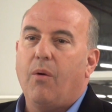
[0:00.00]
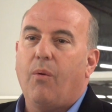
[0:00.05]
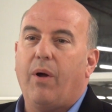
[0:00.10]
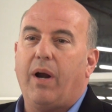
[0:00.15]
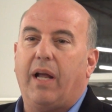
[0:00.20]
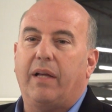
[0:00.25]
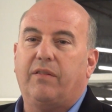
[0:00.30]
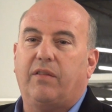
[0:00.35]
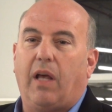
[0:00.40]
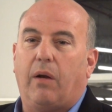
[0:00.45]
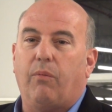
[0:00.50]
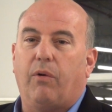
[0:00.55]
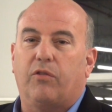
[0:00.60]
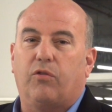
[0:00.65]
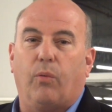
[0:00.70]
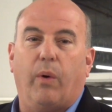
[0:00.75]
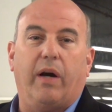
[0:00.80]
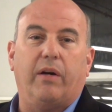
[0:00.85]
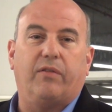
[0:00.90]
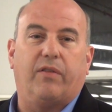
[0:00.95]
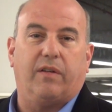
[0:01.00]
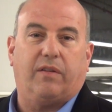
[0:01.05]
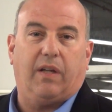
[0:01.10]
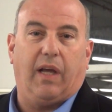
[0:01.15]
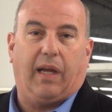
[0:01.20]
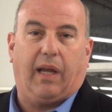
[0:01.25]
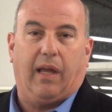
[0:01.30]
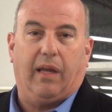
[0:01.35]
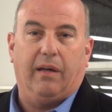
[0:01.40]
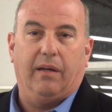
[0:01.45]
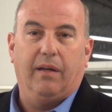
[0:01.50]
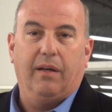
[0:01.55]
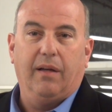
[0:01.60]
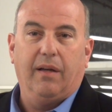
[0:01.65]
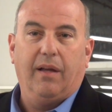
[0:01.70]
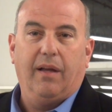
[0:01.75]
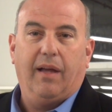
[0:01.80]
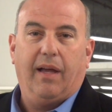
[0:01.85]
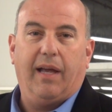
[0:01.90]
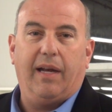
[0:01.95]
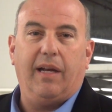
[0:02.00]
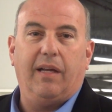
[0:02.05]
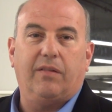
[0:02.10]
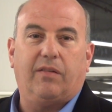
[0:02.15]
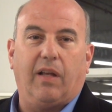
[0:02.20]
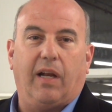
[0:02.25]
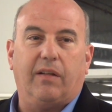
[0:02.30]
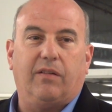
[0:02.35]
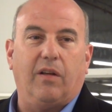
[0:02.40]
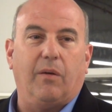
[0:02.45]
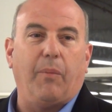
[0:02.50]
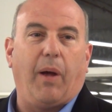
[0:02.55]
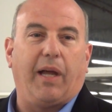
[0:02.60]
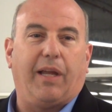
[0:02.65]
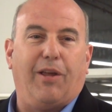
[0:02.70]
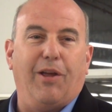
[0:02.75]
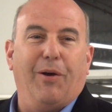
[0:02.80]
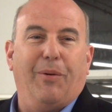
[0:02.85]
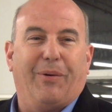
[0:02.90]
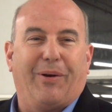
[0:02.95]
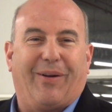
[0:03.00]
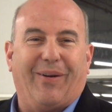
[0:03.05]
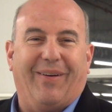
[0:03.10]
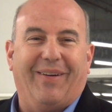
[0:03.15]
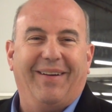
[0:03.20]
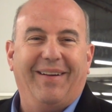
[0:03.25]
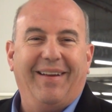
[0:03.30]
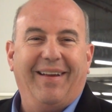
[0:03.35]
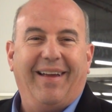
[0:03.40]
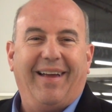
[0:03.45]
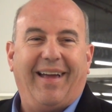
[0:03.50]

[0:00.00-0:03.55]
What I said was, where's the ticket? And he said, it's in my cubicle.